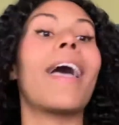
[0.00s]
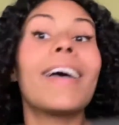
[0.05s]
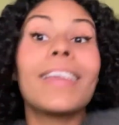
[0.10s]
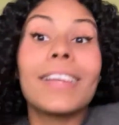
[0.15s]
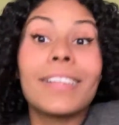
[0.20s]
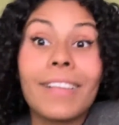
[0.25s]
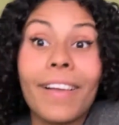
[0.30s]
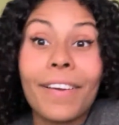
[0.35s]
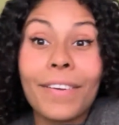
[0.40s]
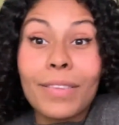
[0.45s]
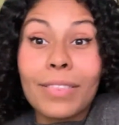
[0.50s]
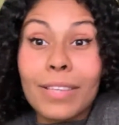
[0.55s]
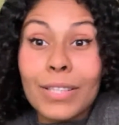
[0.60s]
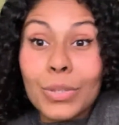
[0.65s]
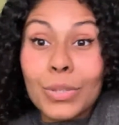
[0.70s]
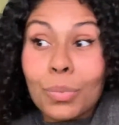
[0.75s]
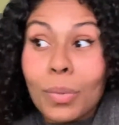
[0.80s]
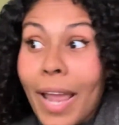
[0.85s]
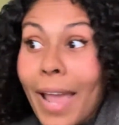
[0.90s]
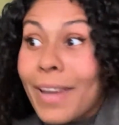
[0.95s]
And a lot of
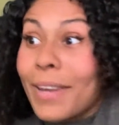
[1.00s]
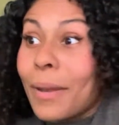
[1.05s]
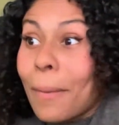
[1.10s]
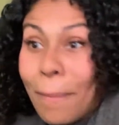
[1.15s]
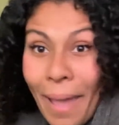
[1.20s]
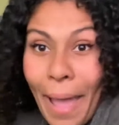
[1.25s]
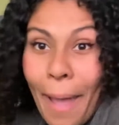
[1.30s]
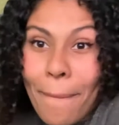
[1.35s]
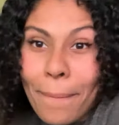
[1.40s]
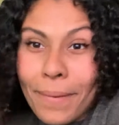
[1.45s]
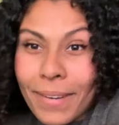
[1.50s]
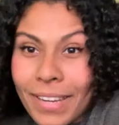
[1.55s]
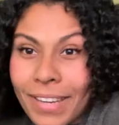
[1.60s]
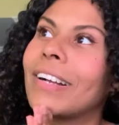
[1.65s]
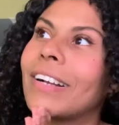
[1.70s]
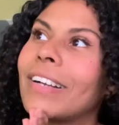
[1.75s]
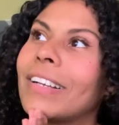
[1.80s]
things would end up happening.